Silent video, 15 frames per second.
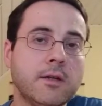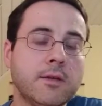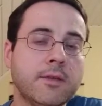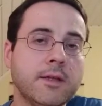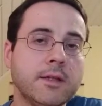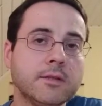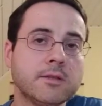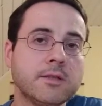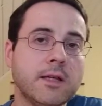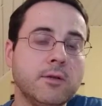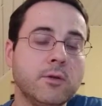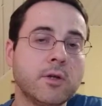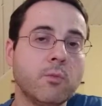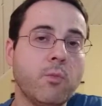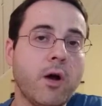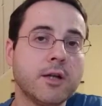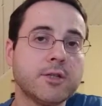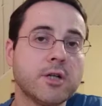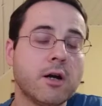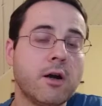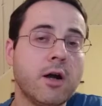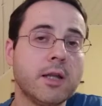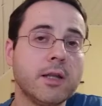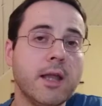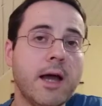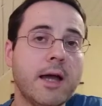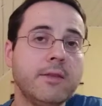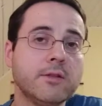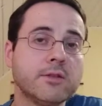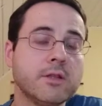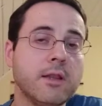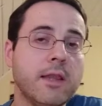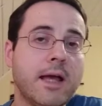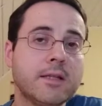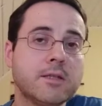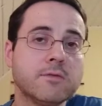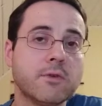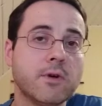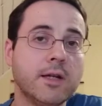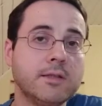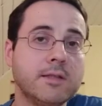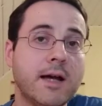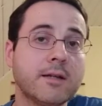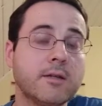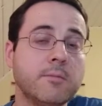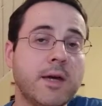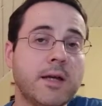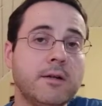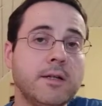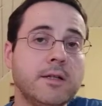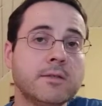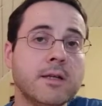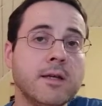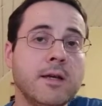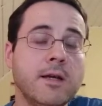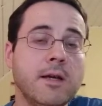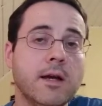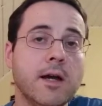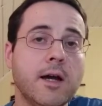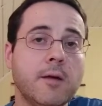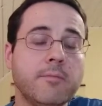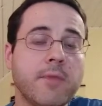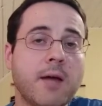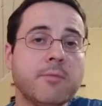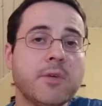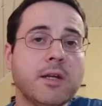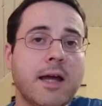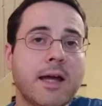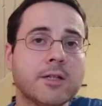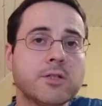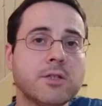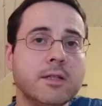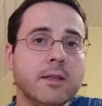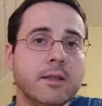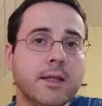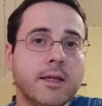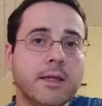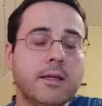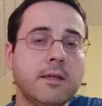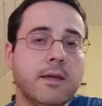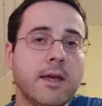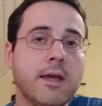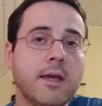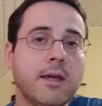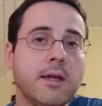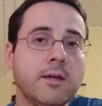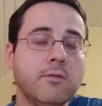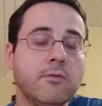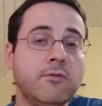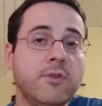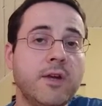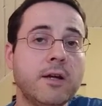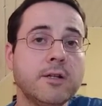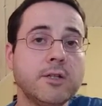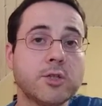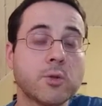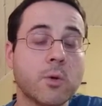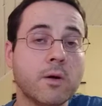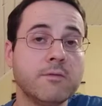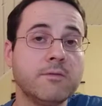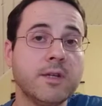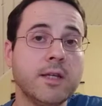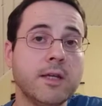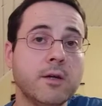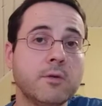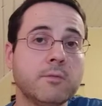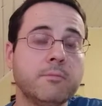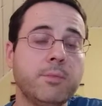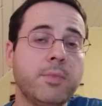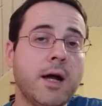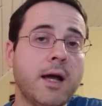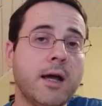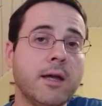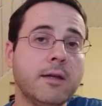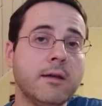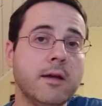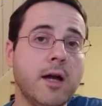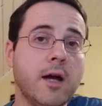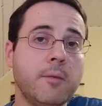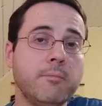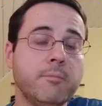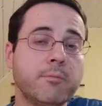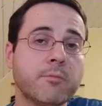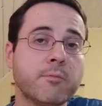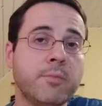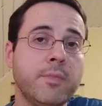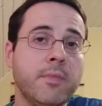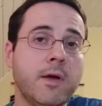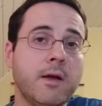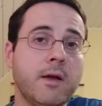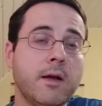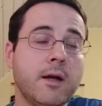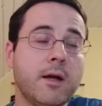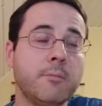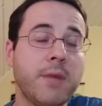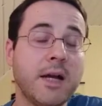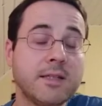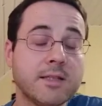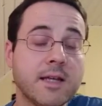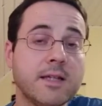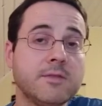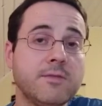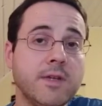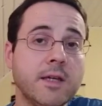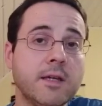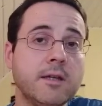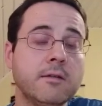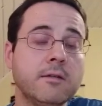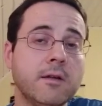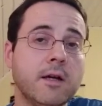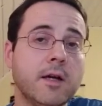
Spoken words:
things that you can watch are online. There's lots of great documentaries. I'm going to actually link a very short video by Bite Size Vegan.